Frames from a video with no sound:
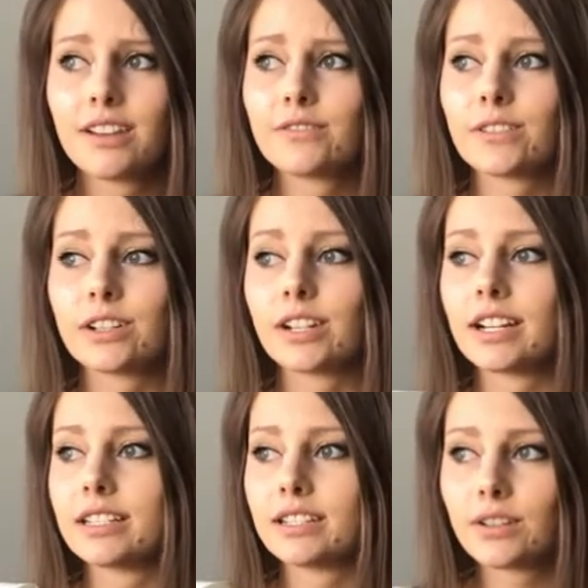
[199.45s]
for
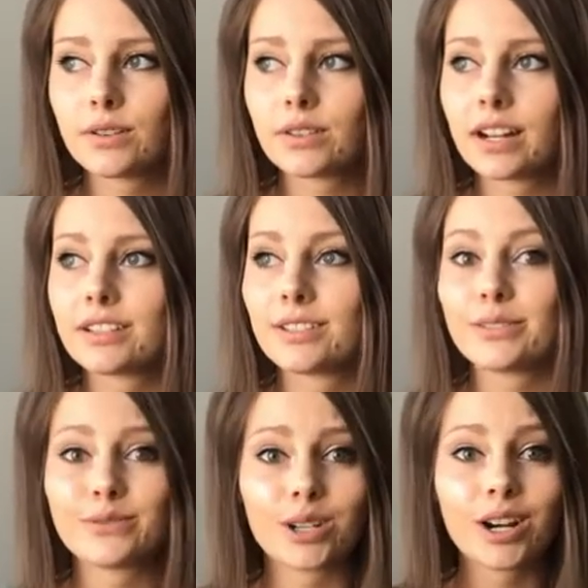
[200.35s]
a
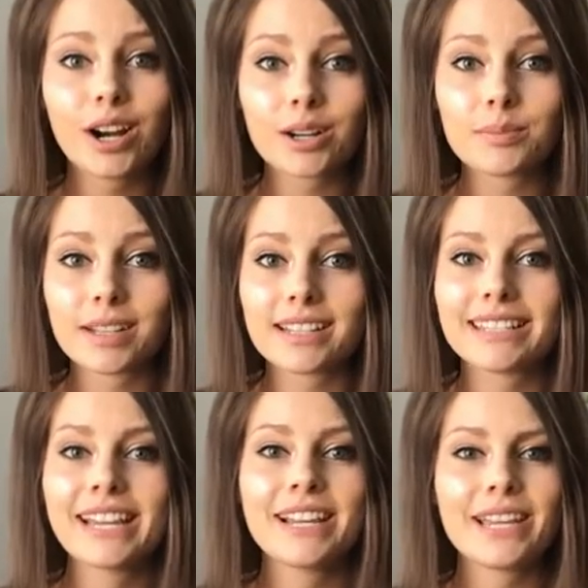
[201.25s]
deodorizer, for
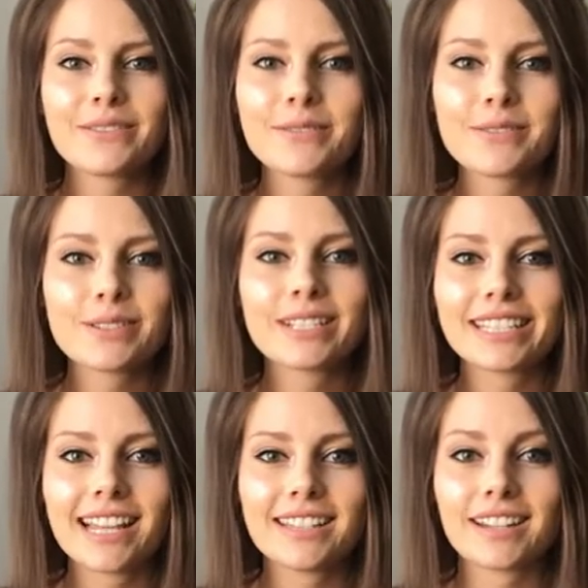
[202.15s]
carpets, even for
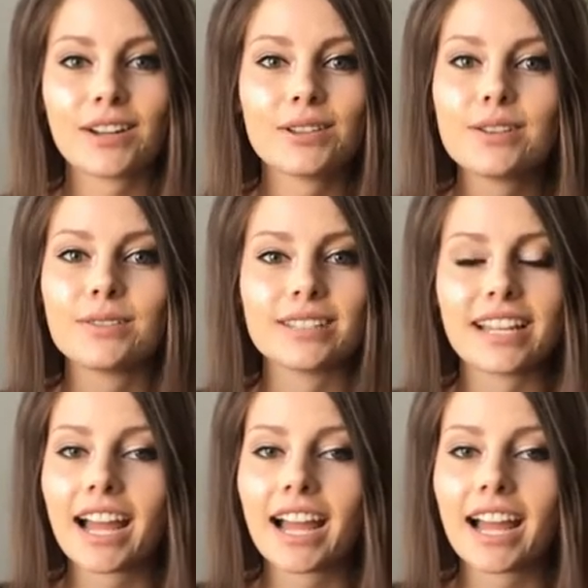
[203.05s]
stains on clothes.